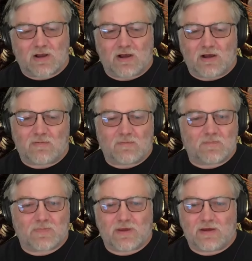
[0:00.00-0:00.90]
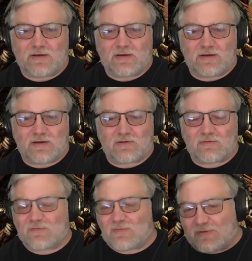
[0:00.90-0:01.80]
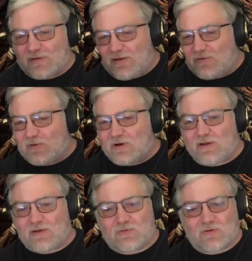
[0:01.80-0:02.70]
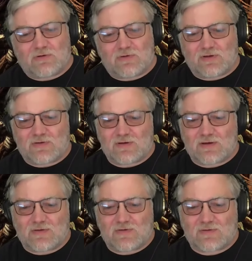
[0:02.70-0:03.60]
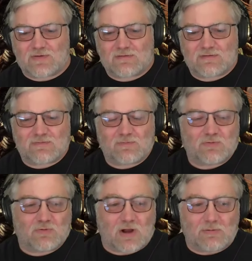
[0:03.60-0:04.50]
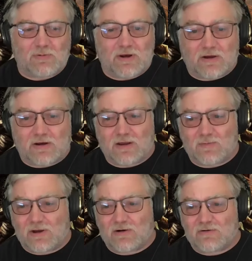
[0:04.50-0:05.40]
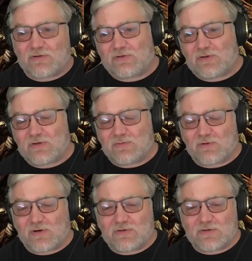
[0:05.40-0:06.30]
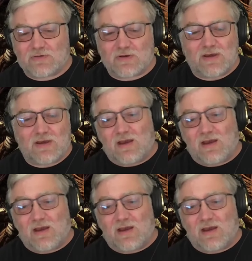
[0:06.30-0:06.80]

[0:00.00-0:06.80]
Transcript: Um, and you know, it is what it is, folks. It's it's probably not going to get better as the season progresses.